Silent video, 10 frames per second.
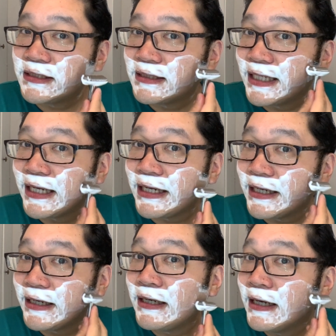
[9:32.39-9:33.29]

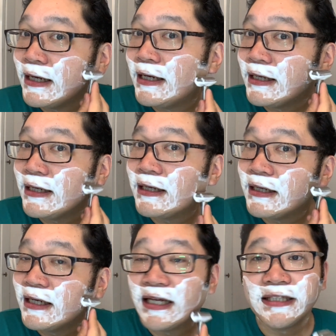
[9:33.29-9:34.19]
Tea
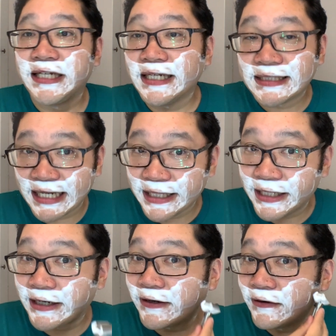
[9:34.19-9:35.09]
is in
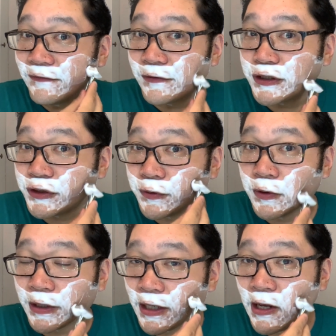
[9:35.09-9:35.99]
there for
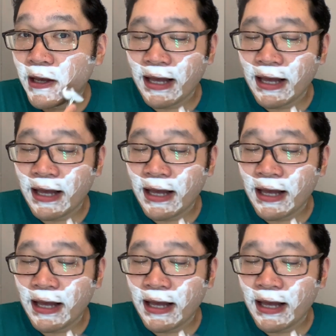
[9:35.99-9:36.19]
sure.